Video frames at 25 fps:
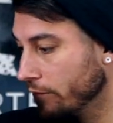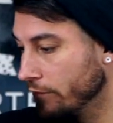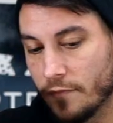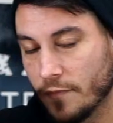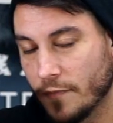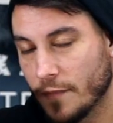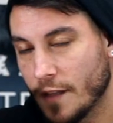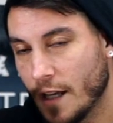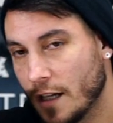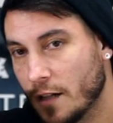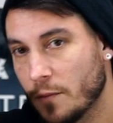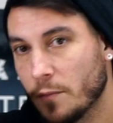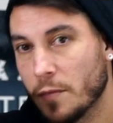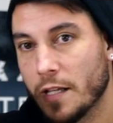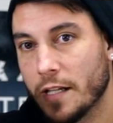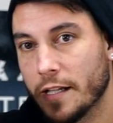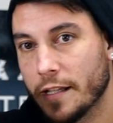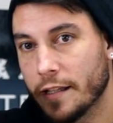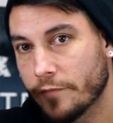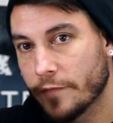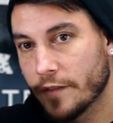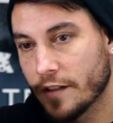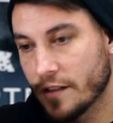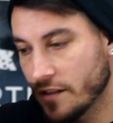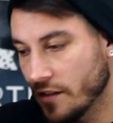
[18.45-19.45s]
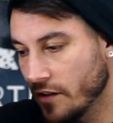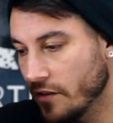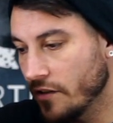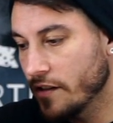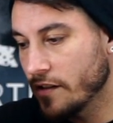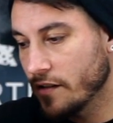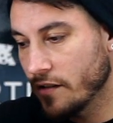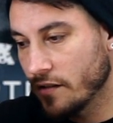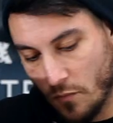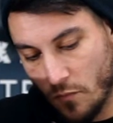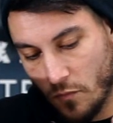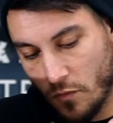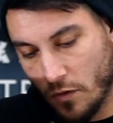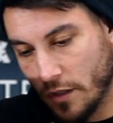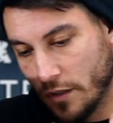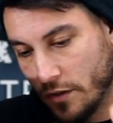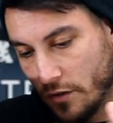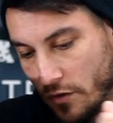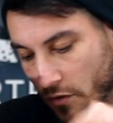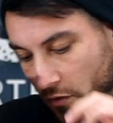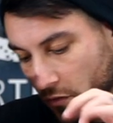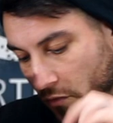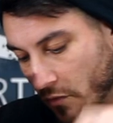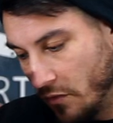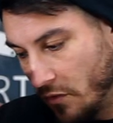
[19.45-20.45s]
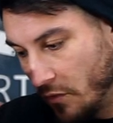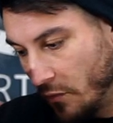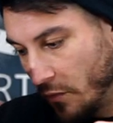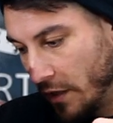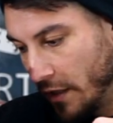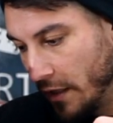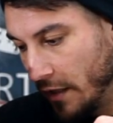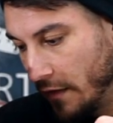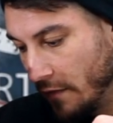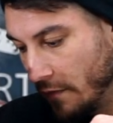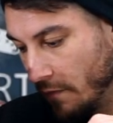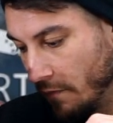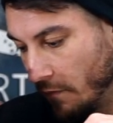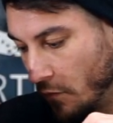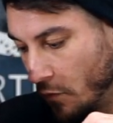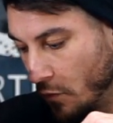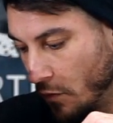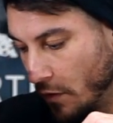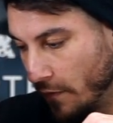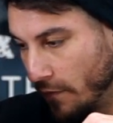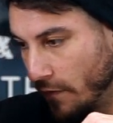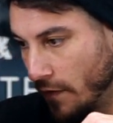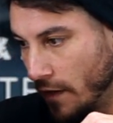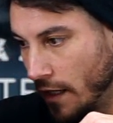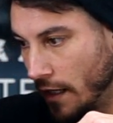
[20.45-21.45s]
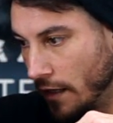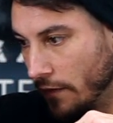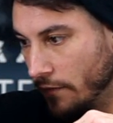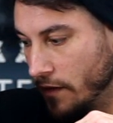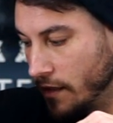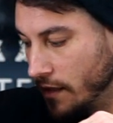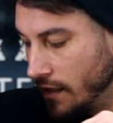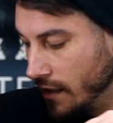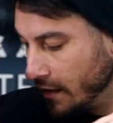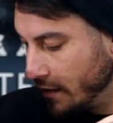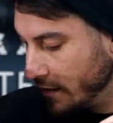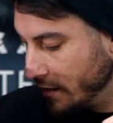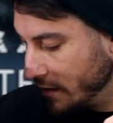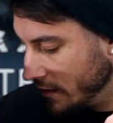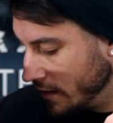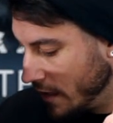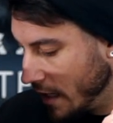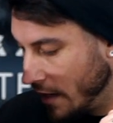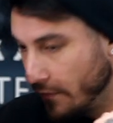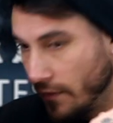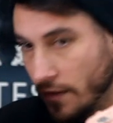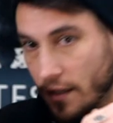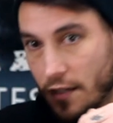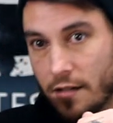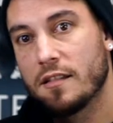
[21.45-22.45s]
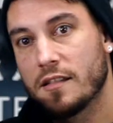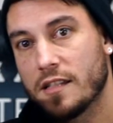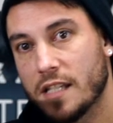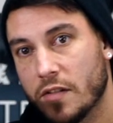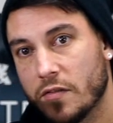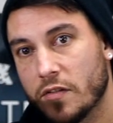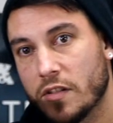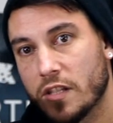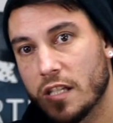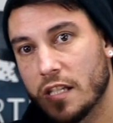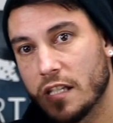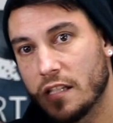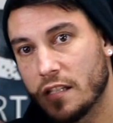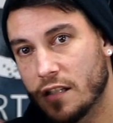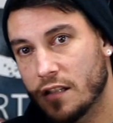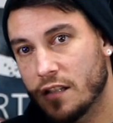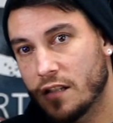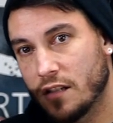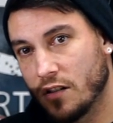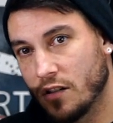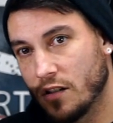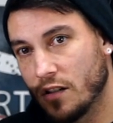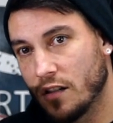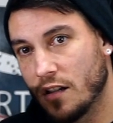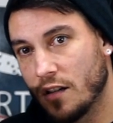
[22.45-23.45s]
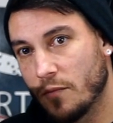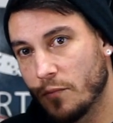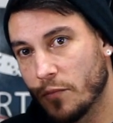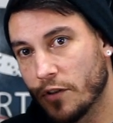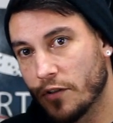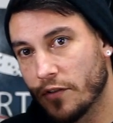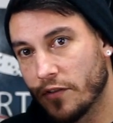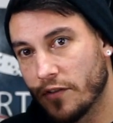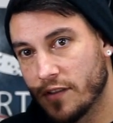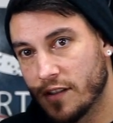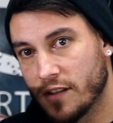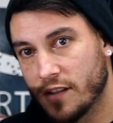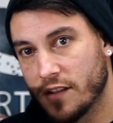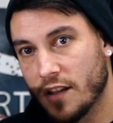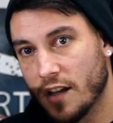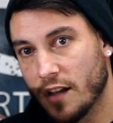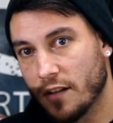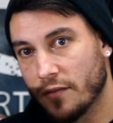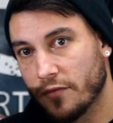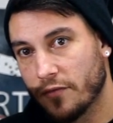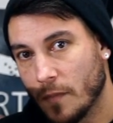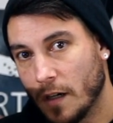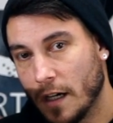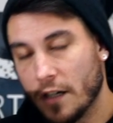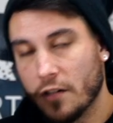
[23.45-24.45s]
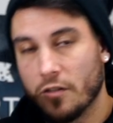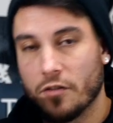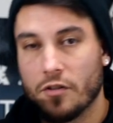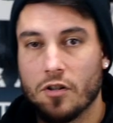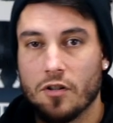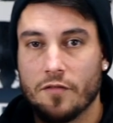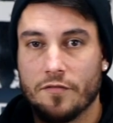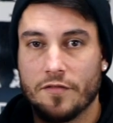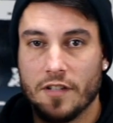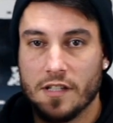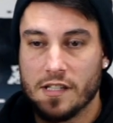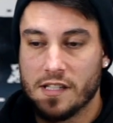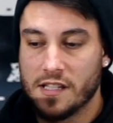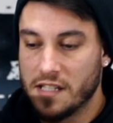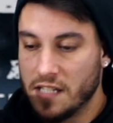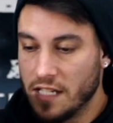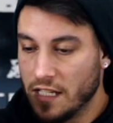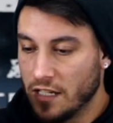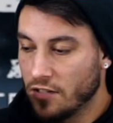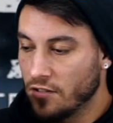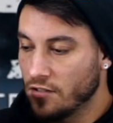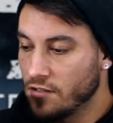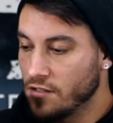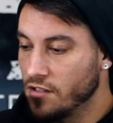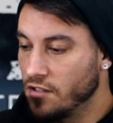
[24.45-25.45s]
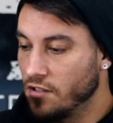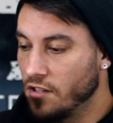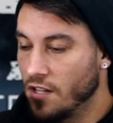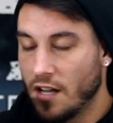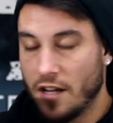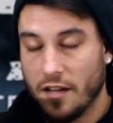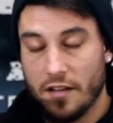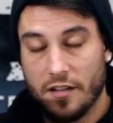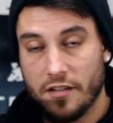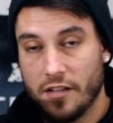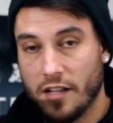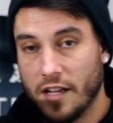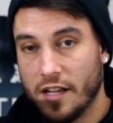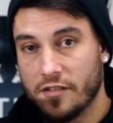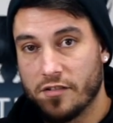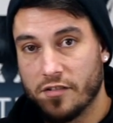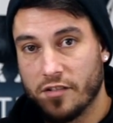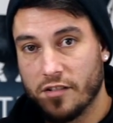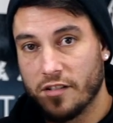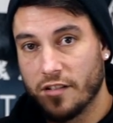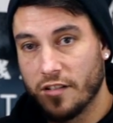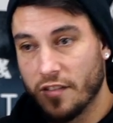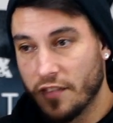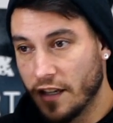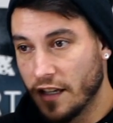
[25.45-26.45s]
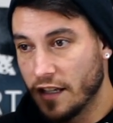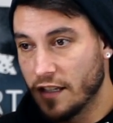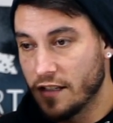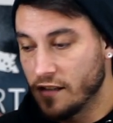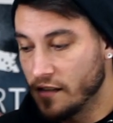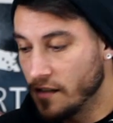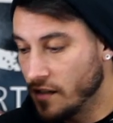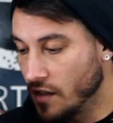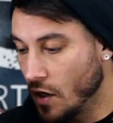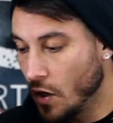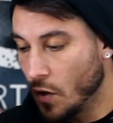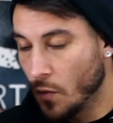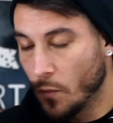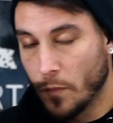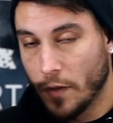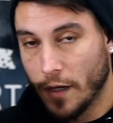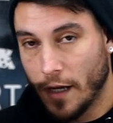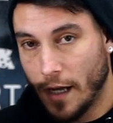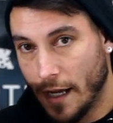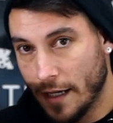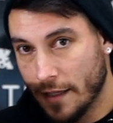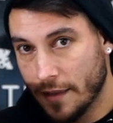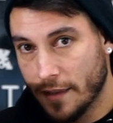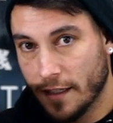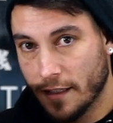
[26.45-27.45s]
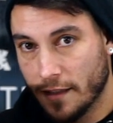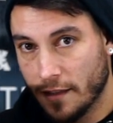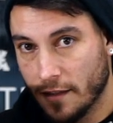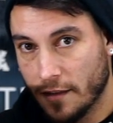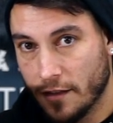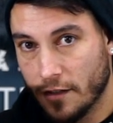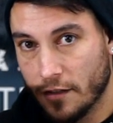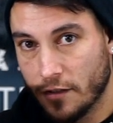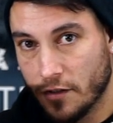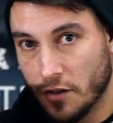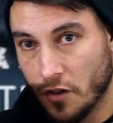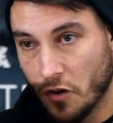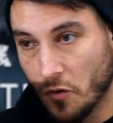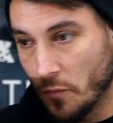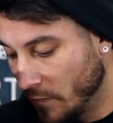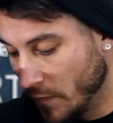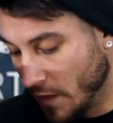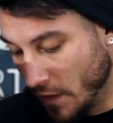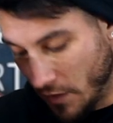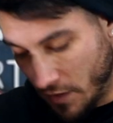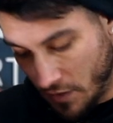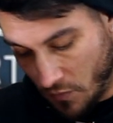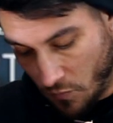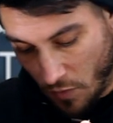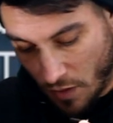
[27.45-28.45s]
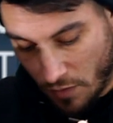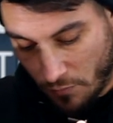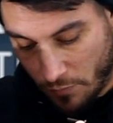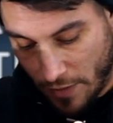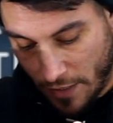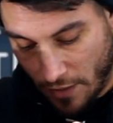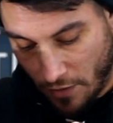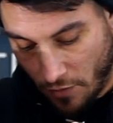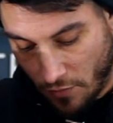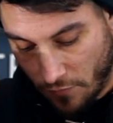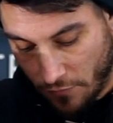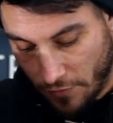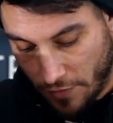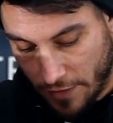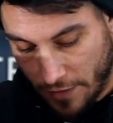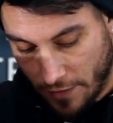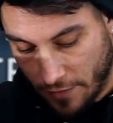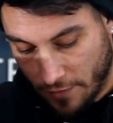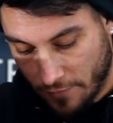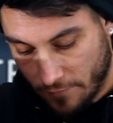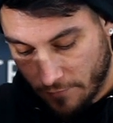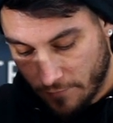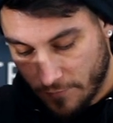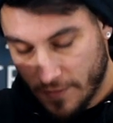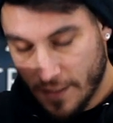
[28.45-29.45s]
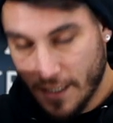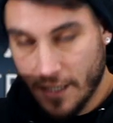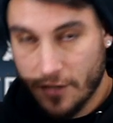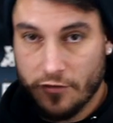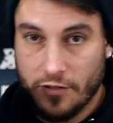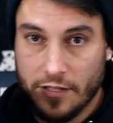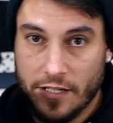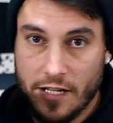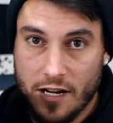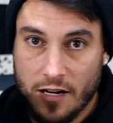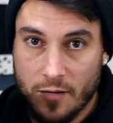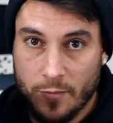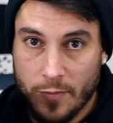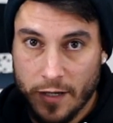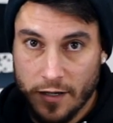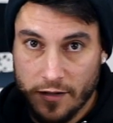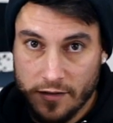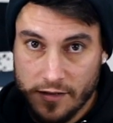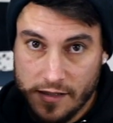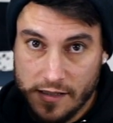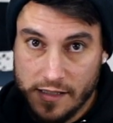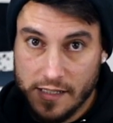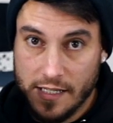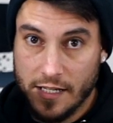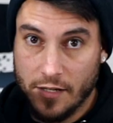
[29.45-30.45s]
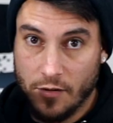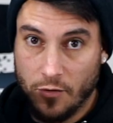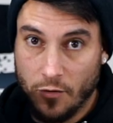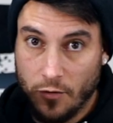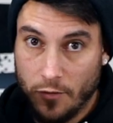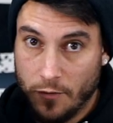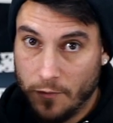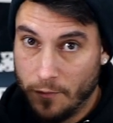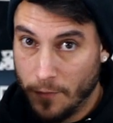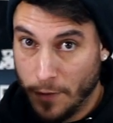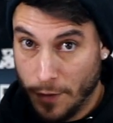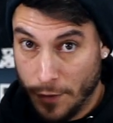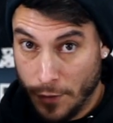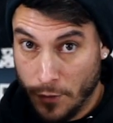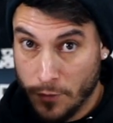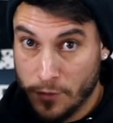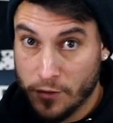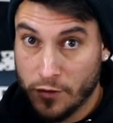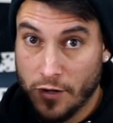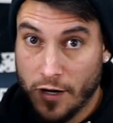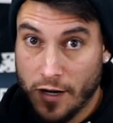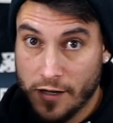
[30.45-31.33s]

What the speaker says: Not a mini, because there is 1, 2, 3, 4, 5, 6, 7 things. That's a good number of stuff. I don't know if the sneakers you guys are gonna think is dope, but I think that they're dope. There is one pair over here. It's actually not a pair, it's a single, but those are